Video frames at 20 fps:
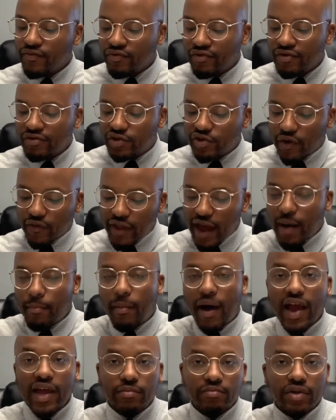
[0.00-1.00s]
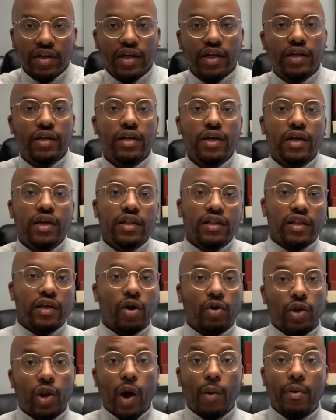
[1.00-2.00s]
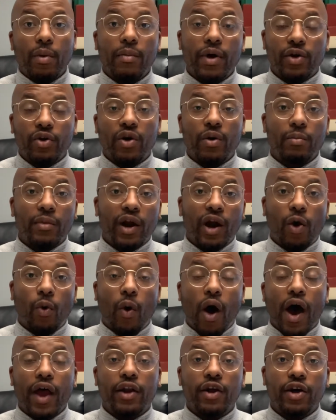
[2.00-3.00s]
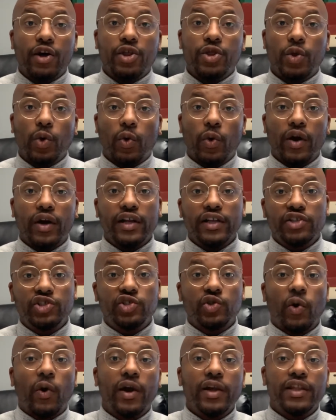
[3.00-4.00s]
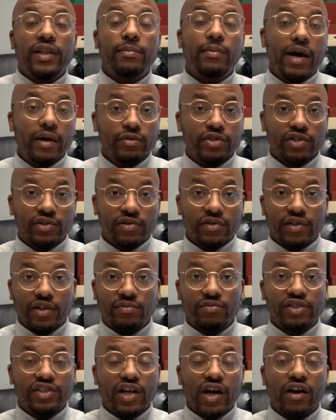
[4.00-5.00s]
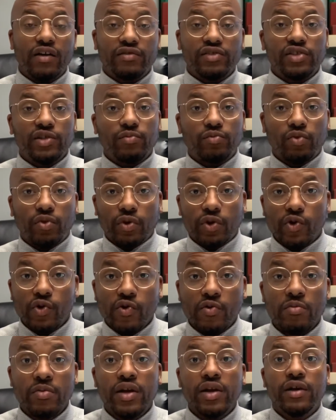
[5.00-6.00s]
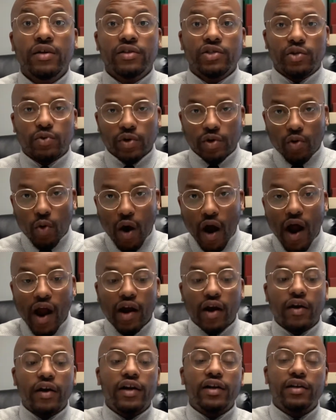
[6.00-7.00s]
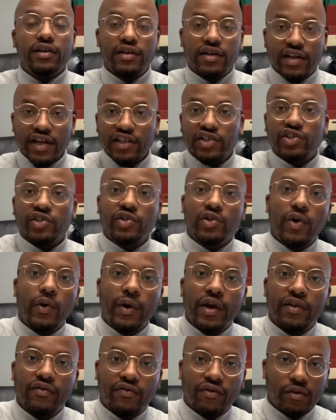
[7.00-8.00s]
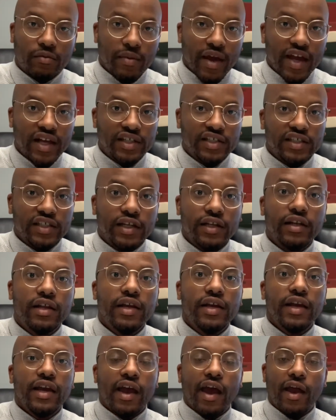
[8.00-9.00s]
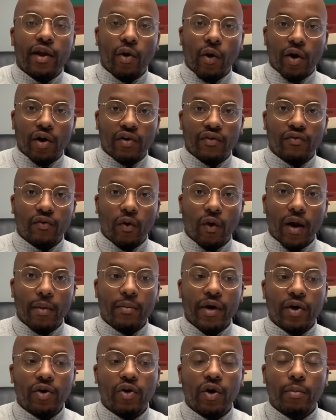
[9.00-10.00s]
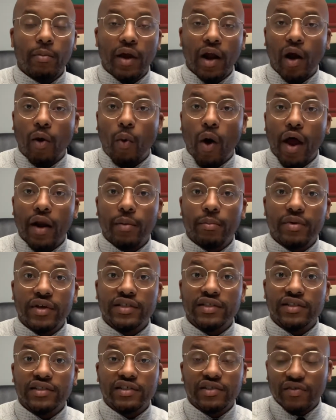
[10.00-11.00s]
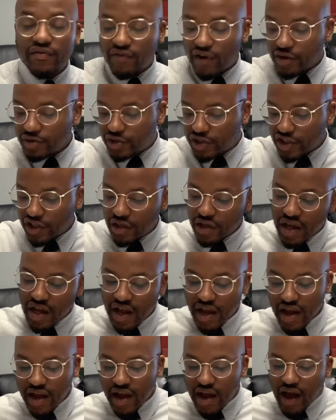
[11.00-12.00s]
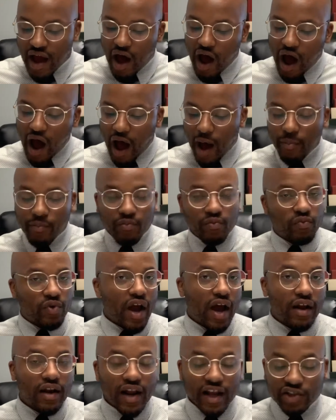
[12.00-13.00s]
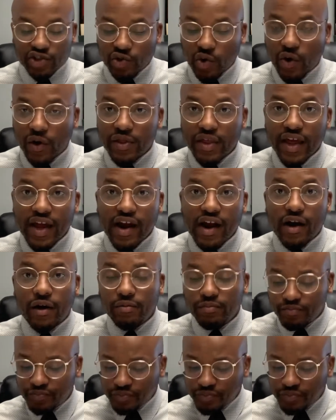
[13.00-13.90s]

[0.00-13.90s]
So that might be the Oklahoma Medical Marijuana Authority shoring themselves some room to require additional information in order for a medical marijuana business to function. I'm kind of not sure there.